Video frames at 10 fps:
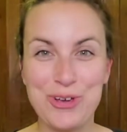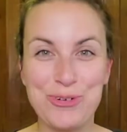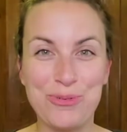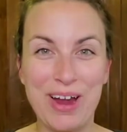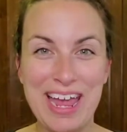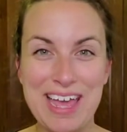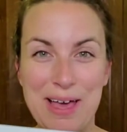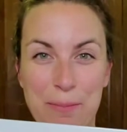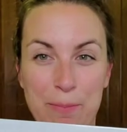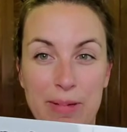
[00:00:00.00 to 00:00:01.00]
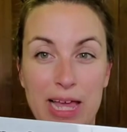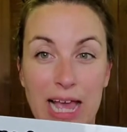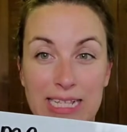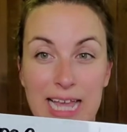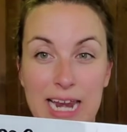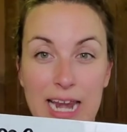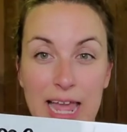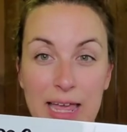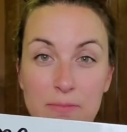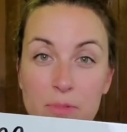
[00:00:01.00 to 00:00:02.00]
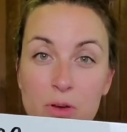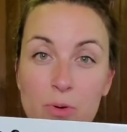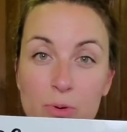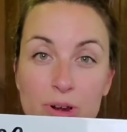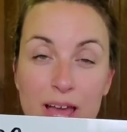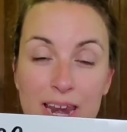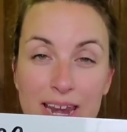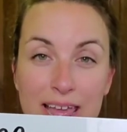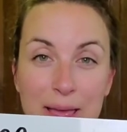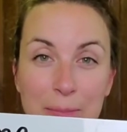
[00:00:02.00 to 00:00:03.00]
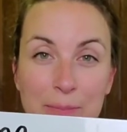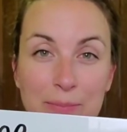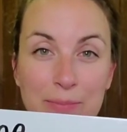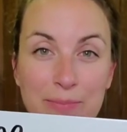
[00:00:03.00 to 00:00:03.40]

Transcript: Graham. Is that a name or not a name?